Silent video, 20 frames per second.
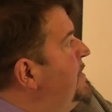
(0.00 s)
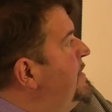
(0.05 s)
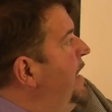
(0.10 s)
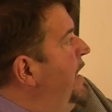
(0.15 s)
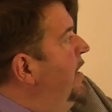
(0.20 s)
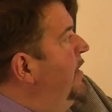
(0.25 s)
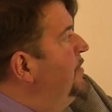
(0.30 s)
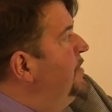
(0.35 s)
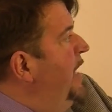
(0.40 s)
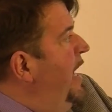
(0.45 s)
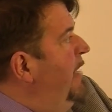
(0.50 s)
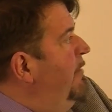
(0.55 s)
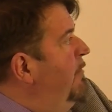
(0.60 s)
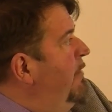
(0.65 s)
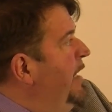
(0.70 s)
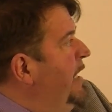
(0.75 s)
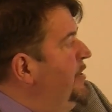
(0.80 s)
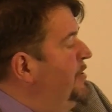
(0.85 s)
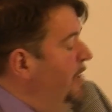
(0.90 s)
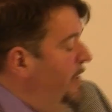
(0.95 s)
sales and
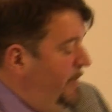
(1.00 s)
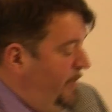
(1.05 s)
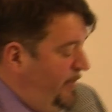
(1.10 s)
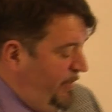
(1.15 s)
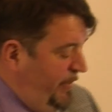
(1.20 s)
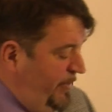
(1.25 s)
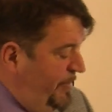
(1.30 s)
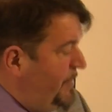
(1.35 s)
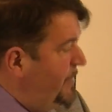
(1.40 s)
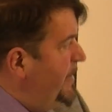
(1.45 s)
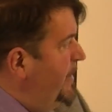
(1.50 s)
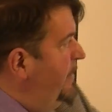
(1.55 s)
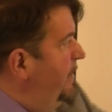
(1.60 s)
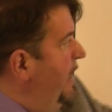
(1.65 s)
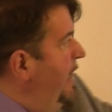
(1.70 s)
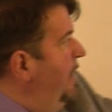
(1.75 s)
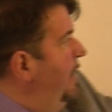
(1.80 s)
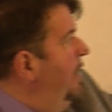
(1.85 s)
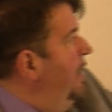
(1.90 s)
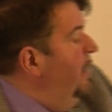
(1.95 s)
region. So you see
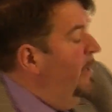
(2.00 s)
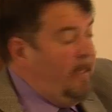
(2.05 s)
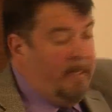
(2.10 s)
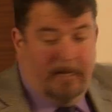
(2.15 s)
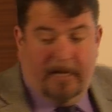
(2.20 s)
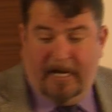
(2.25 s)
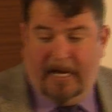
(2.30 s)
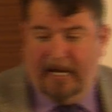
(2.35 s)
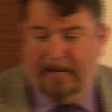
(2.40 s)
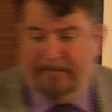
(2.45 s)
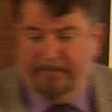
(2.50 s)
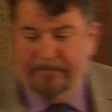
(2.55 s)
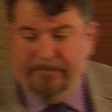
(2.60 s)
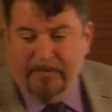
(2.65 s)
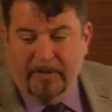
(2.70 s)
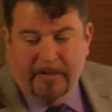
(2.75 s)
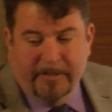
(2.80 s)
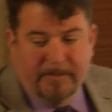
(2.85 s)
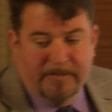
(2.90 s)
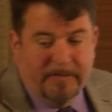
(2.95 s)
that,
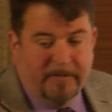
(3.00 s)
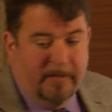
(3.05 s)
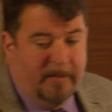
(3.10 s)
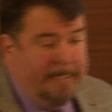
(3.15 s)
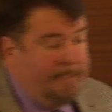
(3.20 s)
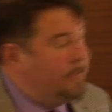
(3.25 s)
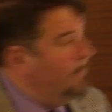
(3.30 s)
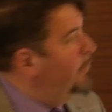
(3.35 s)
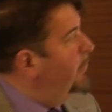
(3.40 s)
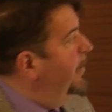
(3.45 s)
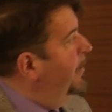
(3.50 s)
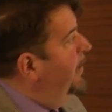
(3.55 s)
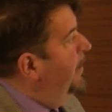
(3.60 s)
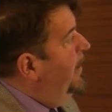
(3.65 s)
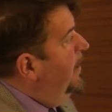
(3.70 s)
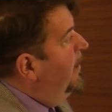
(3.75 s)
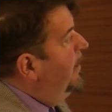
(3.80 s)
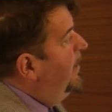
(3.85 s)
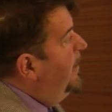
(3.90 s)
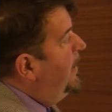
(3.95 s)
I'll use the laser pointer
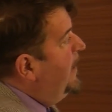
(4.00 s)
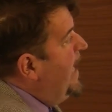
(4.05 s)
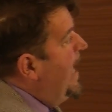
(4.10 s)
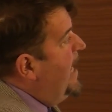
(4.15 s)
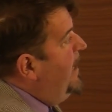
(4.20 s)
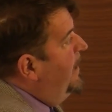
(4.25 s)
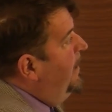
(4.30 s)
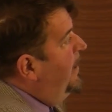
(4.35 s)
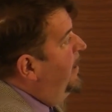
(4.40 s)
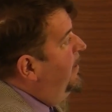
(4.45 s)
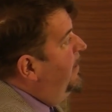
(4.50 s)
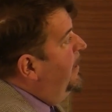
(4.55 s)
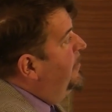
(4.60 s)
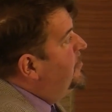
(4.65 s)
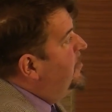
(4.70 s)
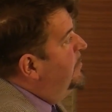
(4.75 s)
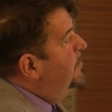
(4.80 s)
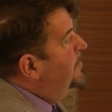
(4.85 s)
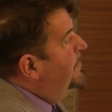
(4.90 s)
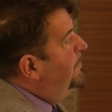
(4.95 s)
here. Canada, in
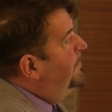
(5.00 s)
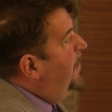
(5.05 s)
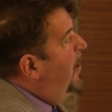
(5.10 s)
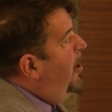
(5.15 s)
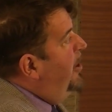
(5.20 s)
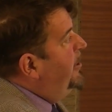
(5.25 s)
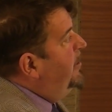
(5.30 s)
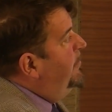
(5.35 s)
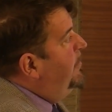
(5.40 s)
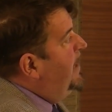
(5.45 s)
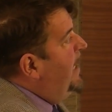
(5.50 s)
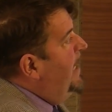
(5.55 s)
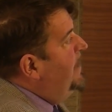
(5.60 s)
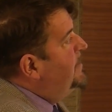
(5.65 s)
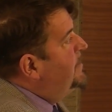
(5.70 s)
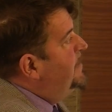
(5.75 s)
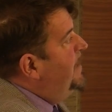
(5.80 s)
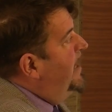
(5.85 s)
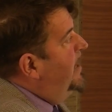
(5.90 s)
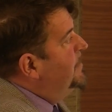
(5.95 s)
terms of volume
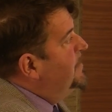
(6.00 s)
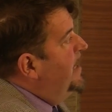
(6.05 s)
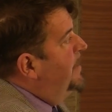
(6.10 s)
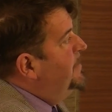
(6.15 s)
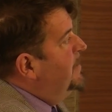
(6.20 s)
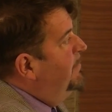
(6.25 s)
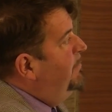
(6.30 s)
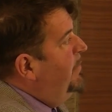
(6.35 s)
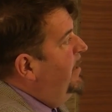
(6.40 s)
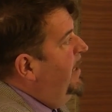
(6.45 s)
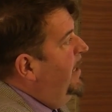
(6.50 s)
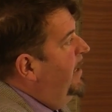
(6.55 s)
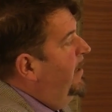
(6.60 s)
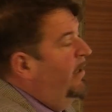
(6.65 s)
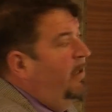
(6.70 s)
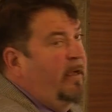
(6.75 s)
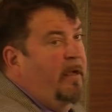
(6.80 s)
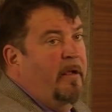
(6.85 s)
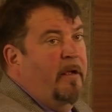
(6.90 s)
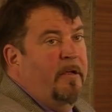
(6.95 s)
case sales, ends up
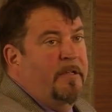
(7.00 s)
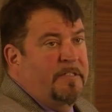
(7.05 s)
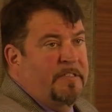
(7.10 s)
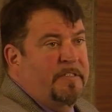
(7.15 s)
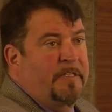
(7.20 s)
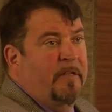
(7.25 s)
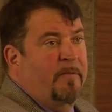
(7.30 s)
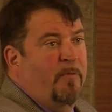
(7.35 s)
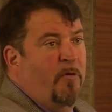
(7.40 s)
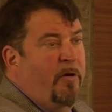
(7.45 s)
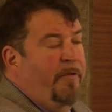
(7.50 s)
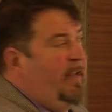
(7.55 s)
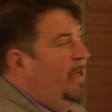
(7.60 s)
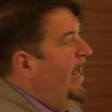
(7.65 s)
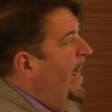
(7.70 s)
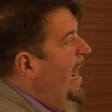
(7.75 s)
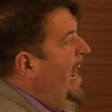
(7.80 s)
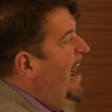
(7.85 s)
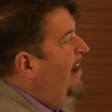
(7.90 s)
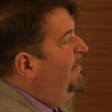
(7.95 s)
being still more than
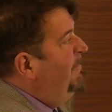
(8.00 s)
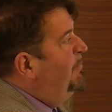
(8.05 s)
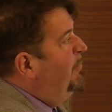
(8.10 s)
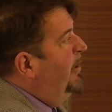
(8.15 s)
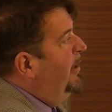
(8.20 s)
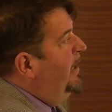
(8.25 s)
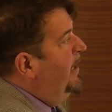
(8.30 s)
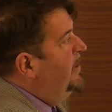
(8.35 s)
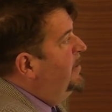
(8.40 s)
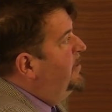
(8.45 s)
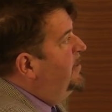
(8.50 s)
half, but